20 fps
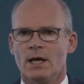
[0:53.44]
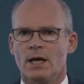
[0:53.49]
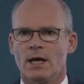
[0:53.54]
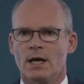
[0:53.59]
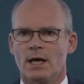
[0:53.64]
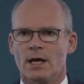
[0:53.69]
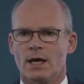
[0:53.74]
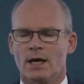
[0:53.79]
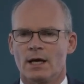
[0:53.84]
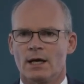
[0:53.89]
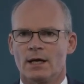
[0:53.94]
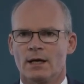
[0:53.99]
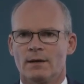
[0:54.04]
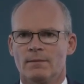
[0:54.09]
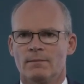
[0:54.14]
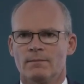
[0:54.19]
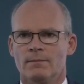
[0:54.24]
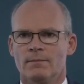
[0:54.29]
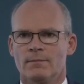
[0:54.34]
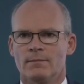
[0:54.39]

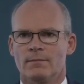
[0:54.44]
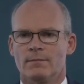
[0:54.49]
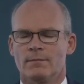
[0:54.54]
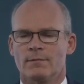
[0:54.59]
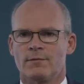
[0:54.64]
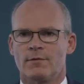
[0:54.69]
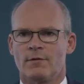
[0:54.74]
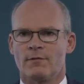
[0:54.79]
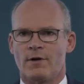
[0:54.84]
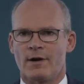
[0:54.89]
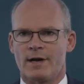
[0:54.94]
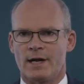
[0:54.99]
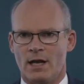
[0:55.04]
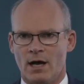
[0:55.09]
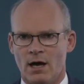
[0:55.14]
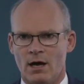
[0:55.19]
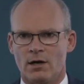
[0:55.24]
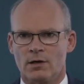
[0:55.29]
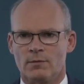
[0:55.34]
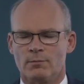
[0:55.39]
um, for very
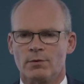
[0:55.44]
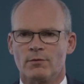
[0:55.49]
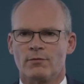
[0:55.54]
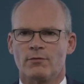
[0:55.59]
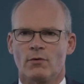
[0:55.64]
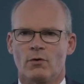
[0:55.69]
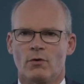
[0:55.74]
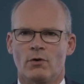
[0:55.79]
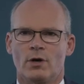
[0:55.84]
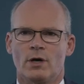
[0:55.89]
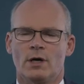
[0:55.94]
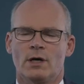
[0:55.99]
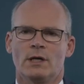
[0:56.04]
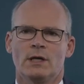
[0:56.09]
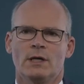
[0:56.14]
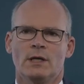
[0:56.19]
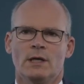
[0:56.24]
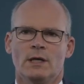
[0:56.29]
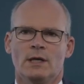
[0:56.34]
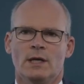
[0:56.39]
long before,
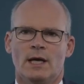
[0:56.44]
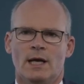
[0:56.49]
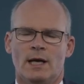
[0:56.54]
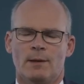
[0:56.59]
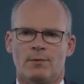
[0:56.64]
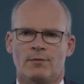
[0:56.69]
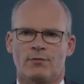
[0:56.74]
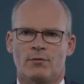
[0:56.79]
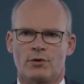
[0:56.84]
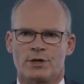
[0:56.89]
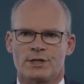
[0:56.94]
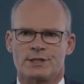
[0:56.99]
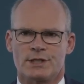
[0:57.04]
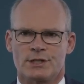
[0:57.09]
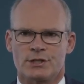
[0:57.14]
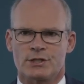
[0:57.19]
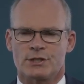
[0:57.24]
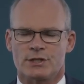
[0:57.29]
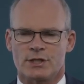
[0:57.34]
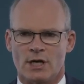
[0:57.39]
uh, before
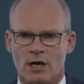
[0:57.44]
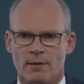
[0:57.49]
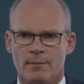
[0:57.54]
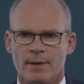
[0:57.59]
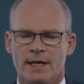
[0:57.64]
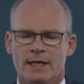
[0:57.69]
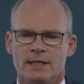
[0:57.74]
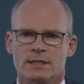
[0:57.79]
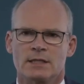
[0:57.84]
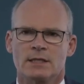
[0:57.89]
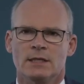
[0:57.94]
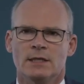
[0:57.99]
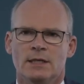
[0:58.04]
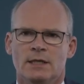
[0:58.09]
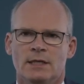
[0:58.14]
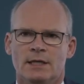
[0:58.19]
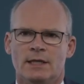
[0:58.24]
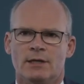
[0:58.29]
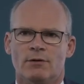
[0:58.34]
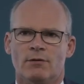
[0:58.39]
decisions are made
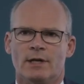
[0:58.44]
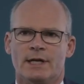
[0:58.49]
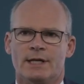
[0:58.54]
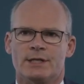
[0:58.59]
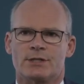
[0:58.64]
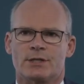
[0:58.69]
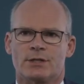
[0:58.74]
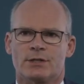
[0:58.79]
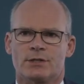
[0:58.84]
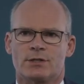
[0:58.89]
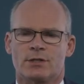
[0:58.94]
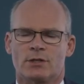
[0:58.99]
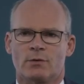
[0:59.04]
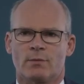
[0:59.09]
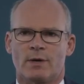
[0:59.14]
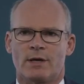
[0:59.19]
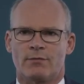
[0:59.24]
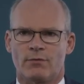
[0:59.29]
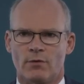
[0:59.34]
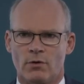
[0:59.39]
in relation to the
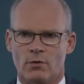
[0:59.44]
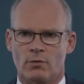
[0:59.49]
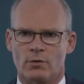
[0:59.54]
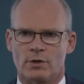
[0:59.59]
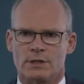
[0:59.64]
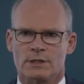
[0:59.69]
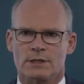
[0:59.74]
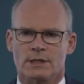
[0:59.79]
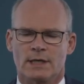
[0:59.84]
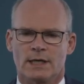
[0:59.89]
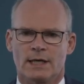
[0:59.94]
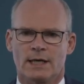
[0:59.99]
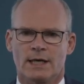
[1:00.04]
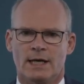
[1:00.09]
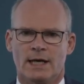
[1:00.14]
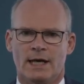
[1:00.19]
way forward uh,